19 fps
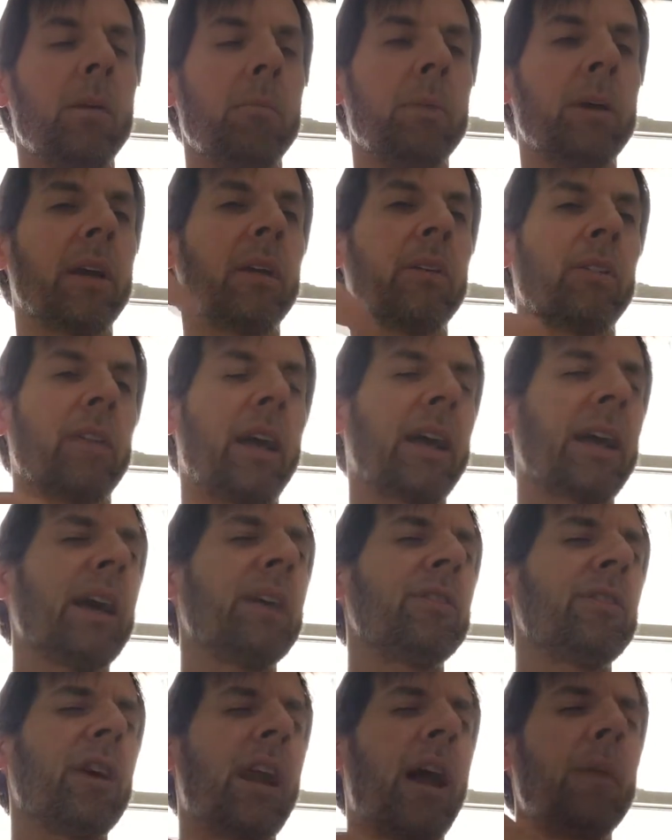because like I
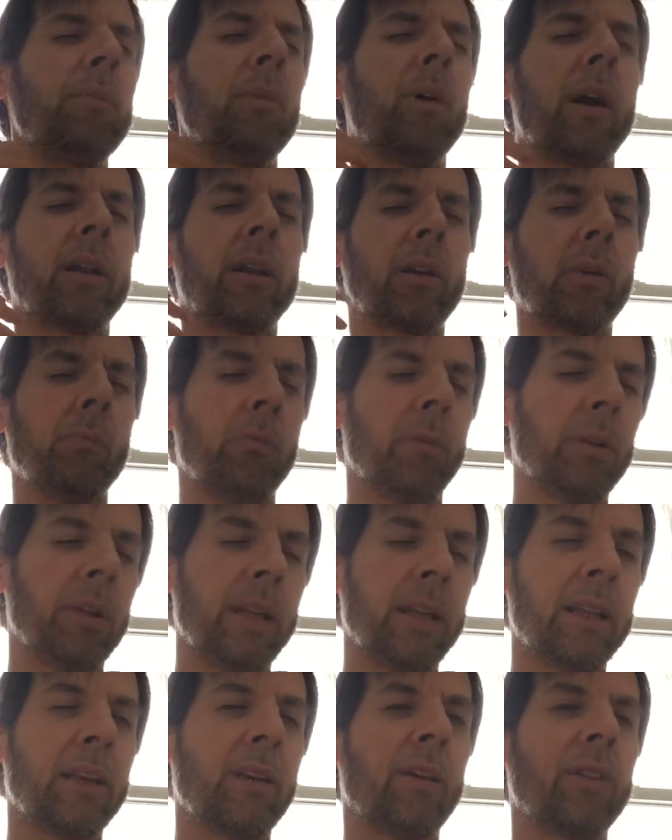said, I'm not
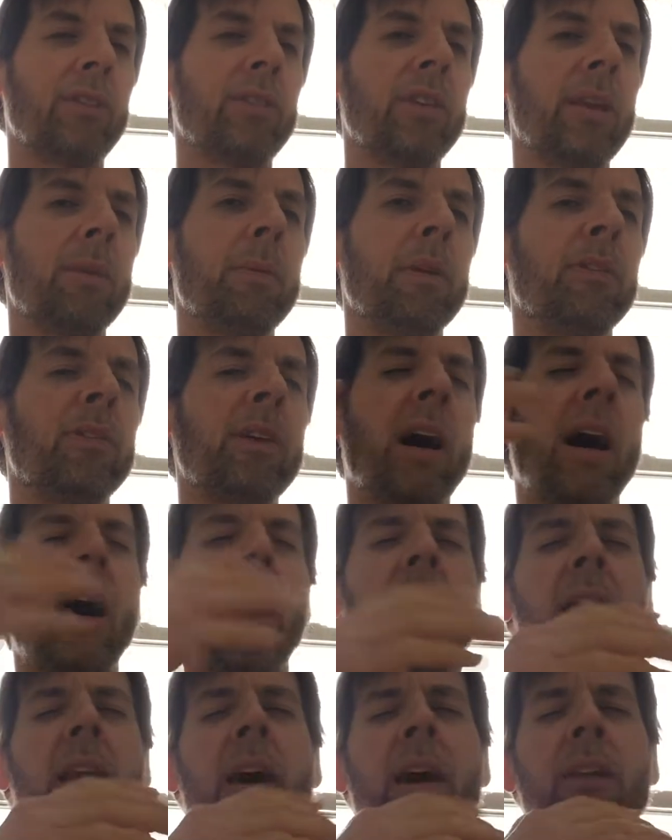completely on Sebi's diet.